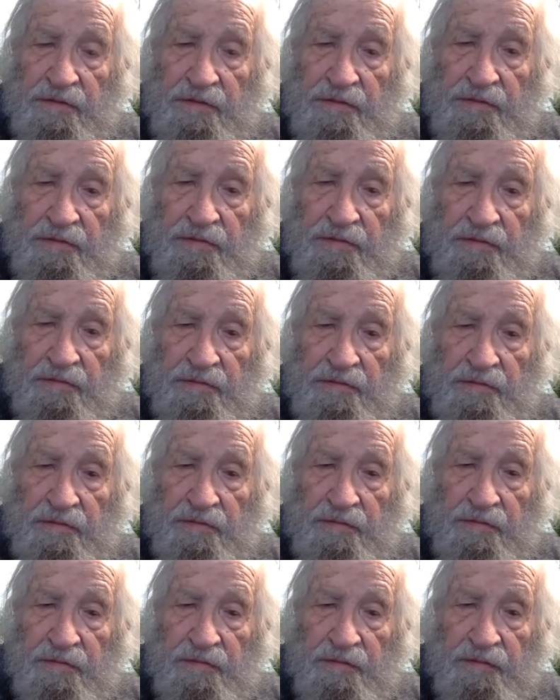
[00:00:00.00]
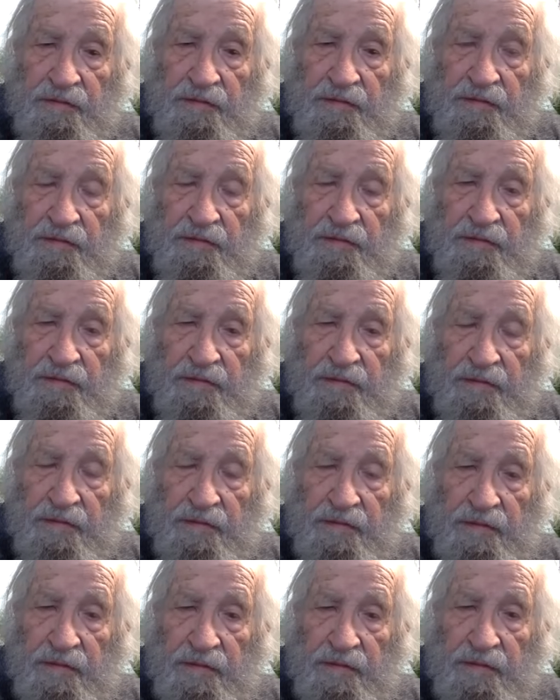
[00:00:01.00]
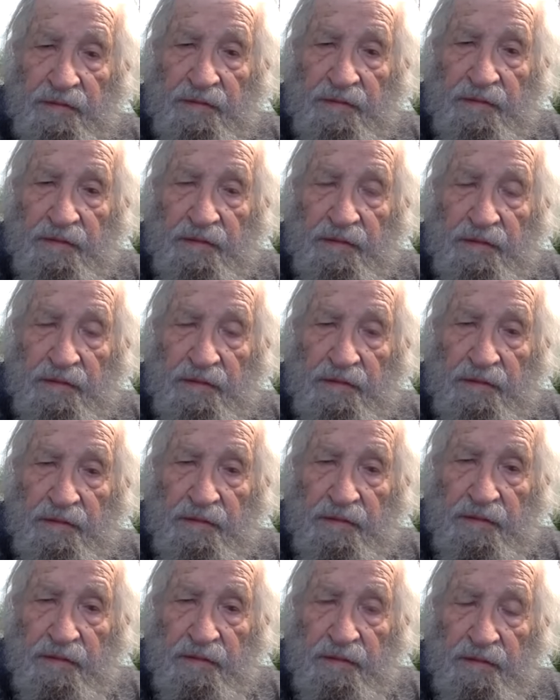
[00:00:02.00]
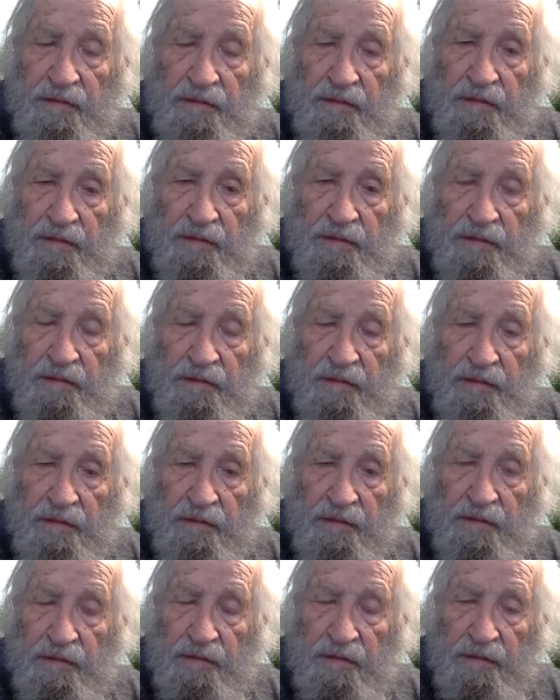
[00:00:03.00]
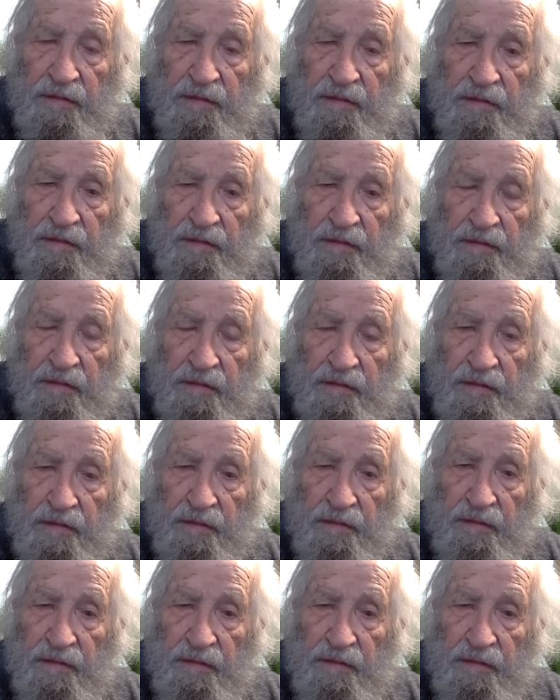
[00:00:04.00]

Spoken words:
(silent)